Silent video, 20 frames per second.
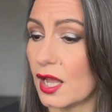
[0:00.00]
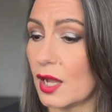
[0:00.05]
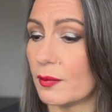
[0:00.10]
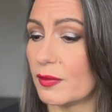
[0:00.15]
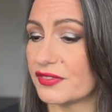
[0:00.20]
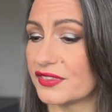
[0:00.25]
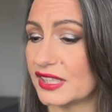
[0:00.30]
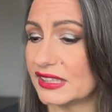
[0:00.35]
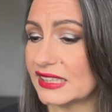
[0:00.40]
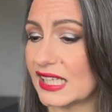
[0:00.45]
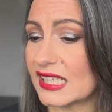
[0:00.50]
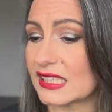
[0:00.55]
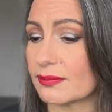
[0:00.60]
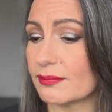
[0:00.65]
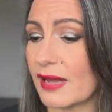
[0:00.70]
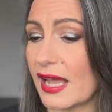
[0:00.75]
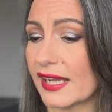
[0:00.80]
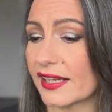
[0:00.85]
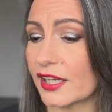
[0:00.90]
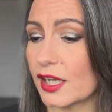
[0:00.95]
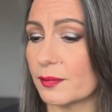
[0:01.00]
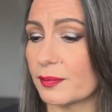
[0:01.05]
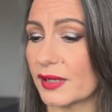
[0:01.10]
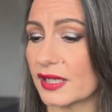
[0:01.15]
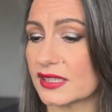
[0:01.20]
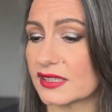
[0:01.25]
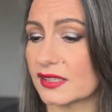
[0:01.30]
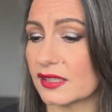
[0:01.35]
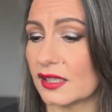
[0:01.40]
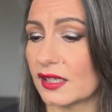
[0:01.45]
But this has mango
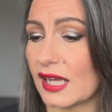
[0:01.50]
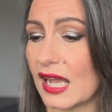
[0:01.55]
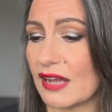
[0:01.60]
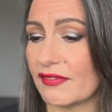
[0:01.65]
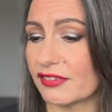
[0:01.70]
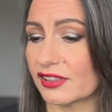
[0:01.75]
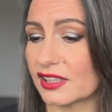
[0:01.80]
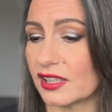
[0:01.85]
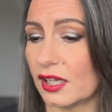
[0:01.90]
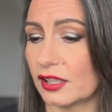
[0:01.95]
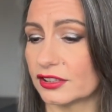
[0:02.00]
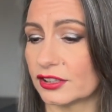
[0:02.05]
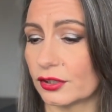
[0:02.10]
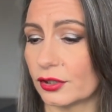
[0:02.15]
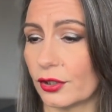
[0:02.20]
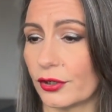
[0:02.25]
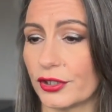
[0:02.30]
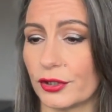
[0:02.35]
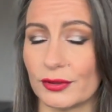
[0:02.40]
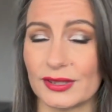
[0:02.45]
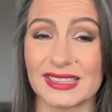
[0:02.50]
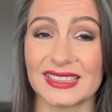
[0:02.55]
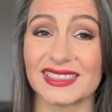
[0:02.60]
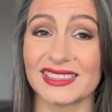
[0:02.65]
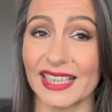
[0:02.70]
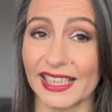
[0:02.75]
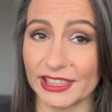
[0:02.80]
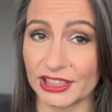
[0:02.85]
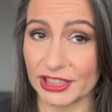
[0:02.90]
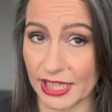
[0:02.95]
butter, avocado oil, and
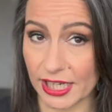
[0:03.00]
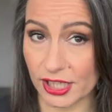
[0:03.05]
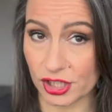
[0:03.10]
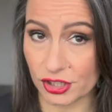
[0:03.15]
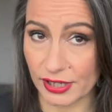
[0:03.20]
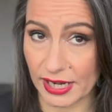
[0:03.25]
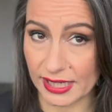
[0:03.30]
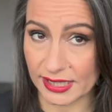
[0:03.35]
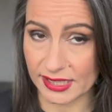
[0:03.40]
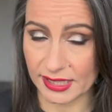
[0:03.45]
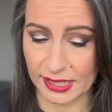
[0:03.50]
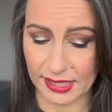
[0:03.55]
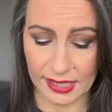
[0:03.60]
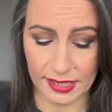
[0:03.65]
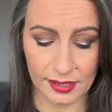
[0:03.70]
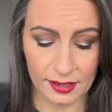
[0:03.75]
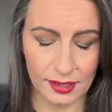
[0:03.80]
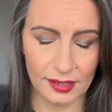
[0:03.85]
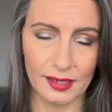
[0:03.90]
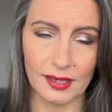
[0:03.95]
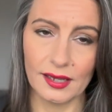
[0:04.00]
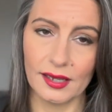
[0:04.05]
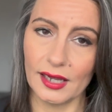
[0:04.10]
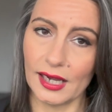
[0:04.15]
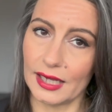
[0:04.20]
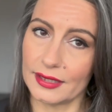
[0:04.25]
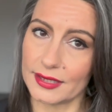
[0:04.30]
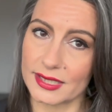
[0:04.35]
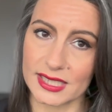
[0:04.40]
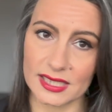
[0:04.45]
sage extract in it,
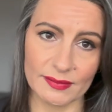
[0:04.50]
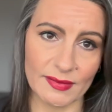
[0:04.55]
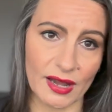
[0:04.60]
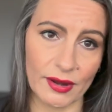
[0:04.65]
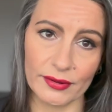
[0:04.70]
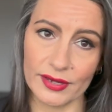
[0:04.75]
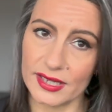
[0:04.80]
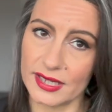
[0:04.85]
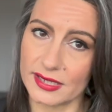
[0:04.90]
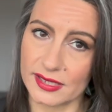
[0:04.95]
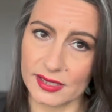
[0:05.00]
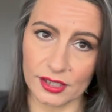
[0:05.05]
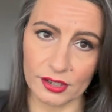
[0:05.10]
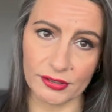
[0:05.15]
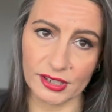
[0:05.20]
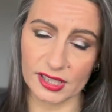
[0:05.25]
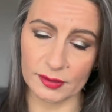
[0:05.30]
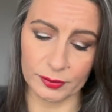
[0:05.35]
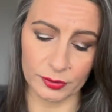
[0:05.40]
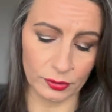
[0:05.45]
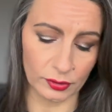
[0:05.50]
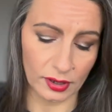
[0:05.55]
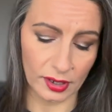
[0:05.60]
and the smell is incredible.